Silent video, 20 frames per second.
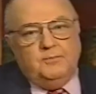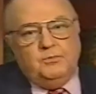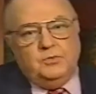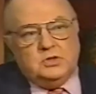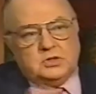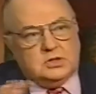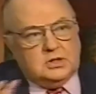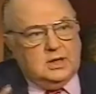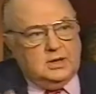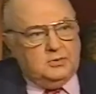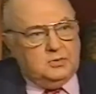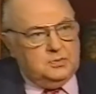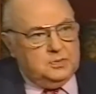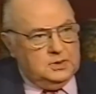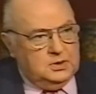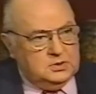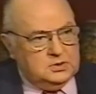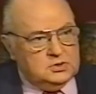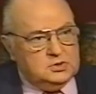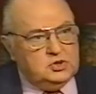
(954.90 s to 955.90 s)
This guy would be
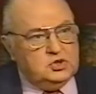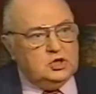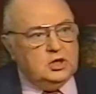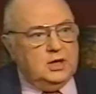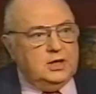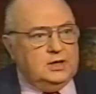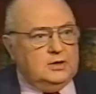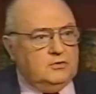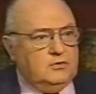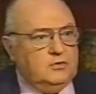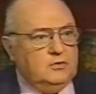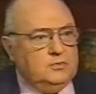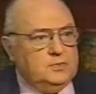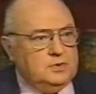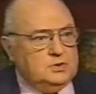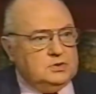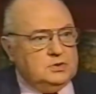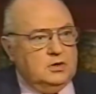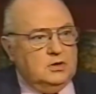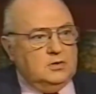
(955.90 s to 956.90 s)
a giant
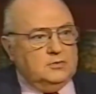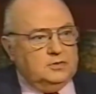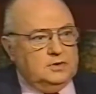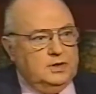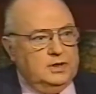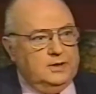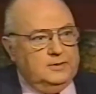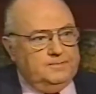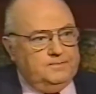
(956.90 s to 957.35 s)
superstar overnight.